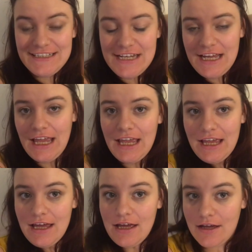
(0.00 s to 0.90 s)

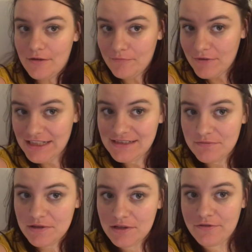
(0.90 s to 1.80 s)
day.
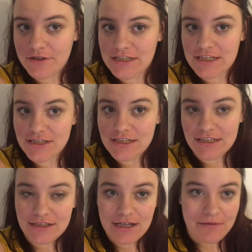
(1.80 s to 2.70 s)
Some of the footage
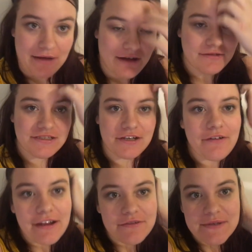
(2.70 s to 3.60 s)
didn't come out so
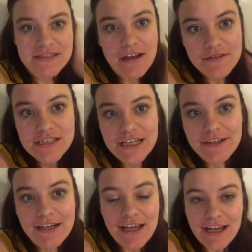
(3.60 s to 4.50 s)
great from this
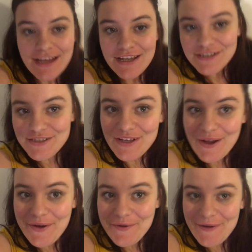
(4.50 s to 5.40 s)
afternoon,
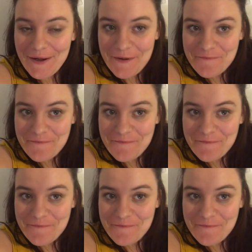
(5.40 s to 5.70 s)
so